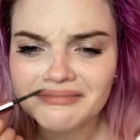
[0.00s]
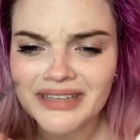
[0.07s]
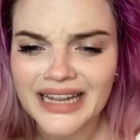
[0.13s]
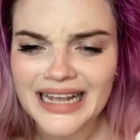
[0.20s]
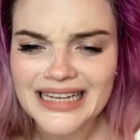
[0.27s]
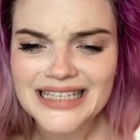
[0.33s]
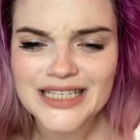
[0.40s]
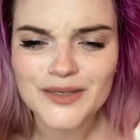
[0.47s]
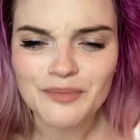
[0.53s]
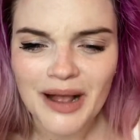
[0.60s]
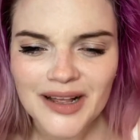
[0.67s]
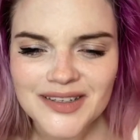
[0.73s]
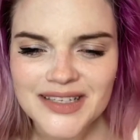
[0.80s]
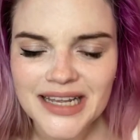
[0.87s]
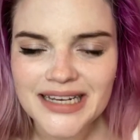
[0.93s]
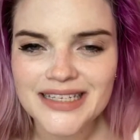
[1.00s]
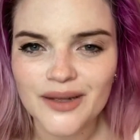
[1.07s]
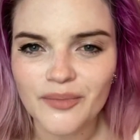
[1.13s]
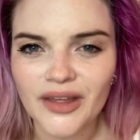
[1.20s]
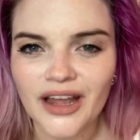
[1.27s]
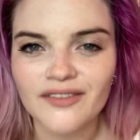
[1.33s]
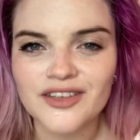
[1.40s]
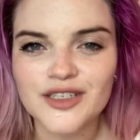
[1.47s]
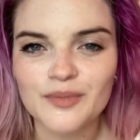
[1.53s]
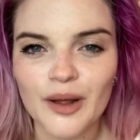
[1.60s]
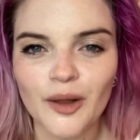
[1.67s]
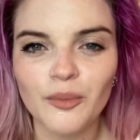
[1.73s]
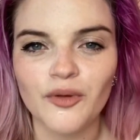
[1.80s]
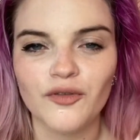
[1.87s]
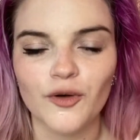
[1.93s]
It smells like something I've
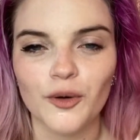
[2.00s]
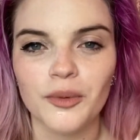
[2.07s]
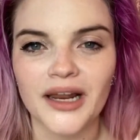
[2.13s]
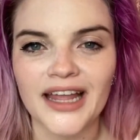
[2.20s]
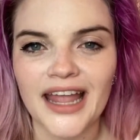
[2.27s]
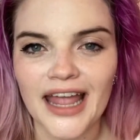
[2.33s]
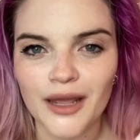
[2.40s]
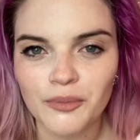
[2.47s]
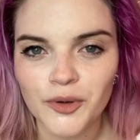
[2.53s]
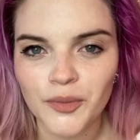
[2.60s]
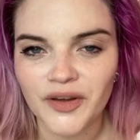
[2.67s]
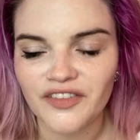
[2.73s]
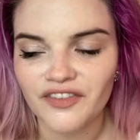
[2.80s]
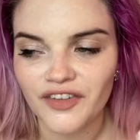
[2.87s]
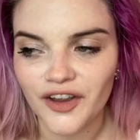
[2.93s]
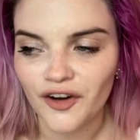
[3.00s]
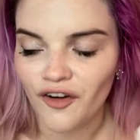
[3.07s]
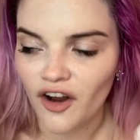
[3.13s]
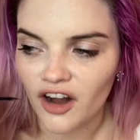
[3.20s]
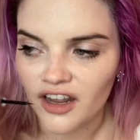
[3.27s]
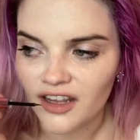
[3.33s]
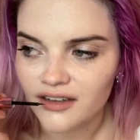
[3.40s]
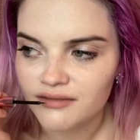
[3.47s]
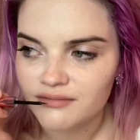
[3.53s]
smelled before, but I can't put my finger on it.